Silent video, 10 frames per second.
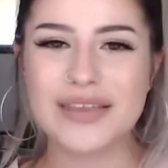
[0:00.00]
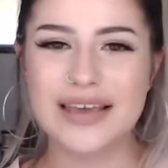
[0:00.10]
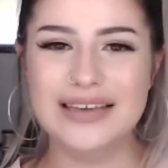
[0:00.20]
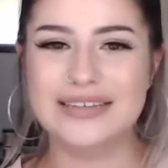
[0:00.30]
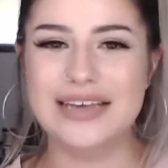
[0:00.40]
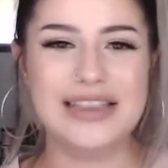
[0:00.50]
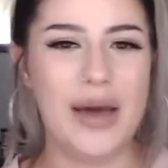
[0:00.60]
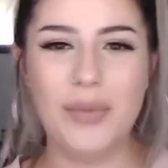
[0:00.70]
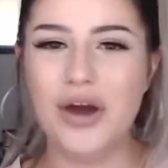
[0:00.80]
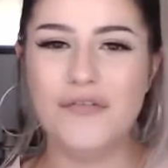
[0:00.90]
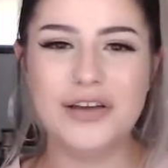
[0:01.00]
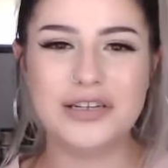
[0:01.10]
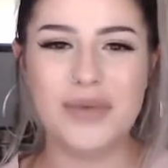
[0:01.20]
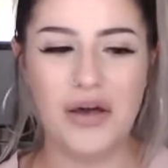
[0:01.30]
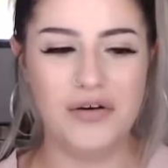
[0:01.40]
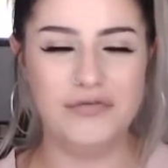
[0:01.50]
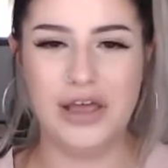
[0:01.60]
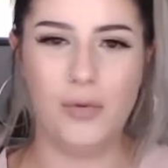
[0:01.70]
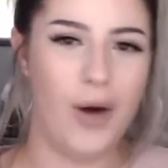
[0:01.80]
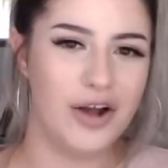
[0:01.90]
is like that perfect amount of
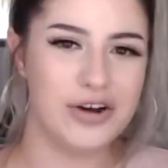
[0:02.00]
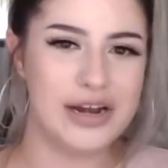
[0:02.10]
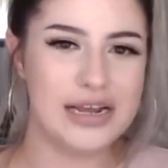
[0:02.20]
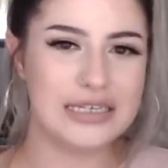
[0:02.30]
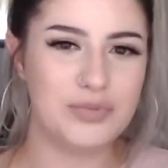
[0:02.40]
like wateriness,